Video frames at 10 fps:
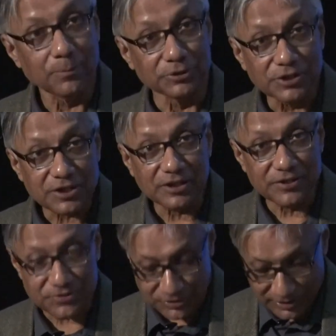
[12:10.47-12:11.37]
political
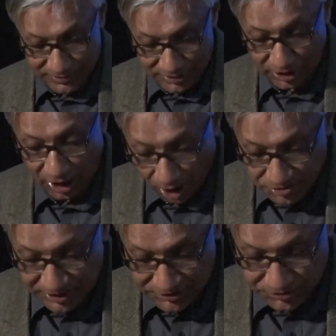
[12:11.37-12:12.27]
history, or
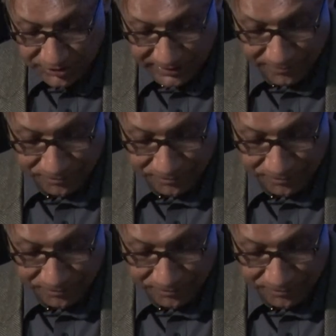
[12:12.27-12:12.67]
art history.